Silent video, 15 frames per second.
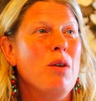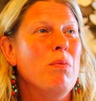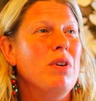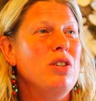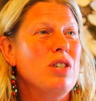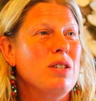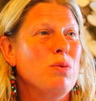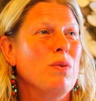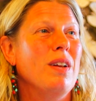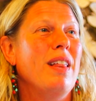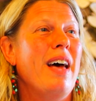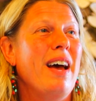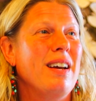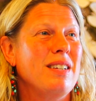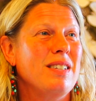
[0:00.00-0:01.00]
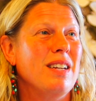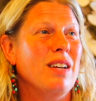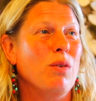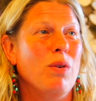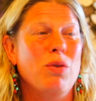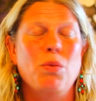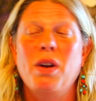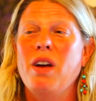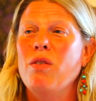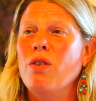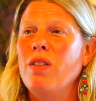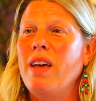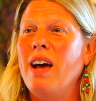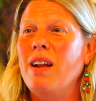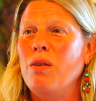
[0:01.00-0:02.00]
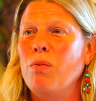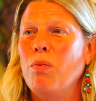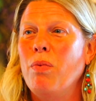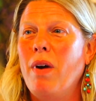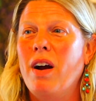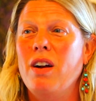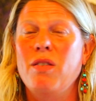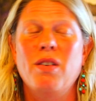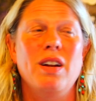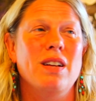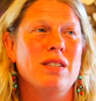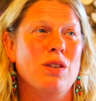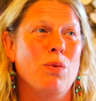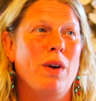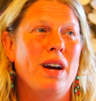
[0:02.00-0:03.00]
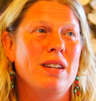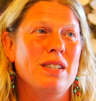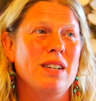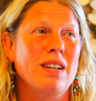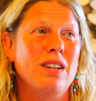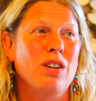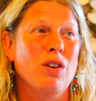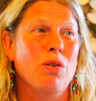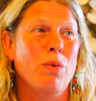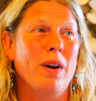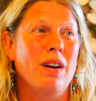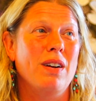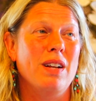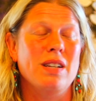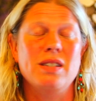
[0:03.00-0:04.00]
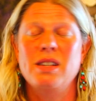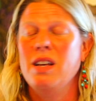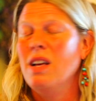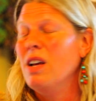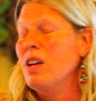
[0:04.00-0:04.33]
but just relaxing with whatever that part of it is arising in your awareness.